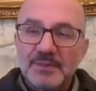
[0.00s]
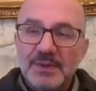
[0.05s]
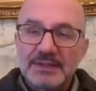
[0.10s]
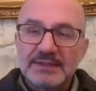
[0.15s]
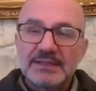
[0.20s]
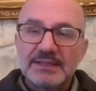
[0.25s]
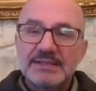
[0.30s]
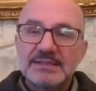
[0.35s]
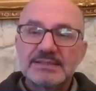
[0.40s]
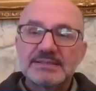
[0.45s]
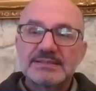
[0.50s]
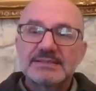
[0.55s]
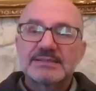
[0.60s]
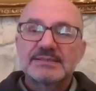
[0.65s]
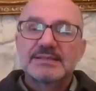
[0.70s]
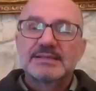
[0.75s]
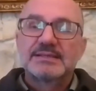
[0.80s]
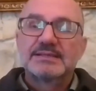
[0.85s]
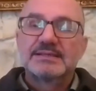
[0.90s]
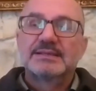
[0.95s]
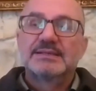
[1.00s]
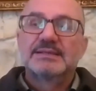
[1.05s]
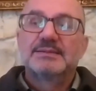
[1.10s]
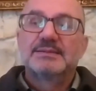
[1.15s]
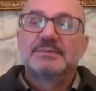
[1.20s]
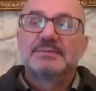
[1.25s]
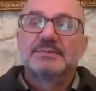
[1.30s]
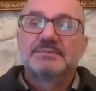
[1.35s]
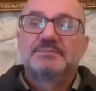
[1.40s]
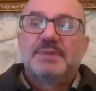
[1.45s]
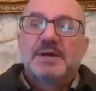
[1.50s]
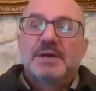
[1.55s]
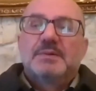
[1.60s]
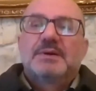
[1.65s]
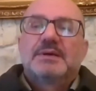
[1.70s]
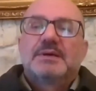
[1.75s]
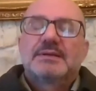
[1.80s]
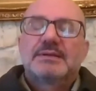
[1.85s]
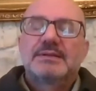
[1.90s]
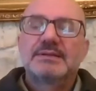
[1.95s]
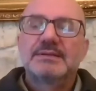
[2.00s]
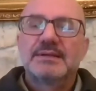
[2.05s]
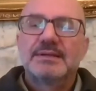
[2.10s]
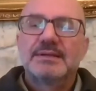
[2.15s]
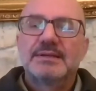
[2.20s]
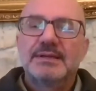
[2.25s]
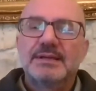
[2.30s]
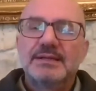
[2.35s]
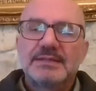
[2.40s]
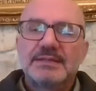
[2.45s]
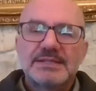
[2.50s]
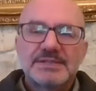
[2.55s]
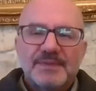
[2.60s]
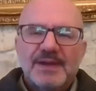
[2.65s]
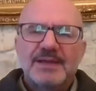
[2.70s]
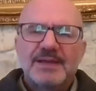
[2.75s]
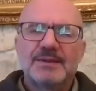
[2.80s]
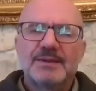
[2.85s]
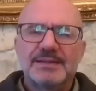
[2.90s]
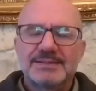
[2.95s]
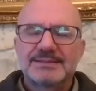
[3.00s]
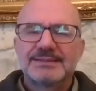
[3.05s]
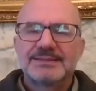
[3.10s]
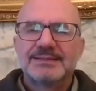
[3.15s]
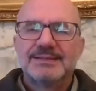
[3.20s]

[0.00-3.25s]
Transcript: what is power? It is violence.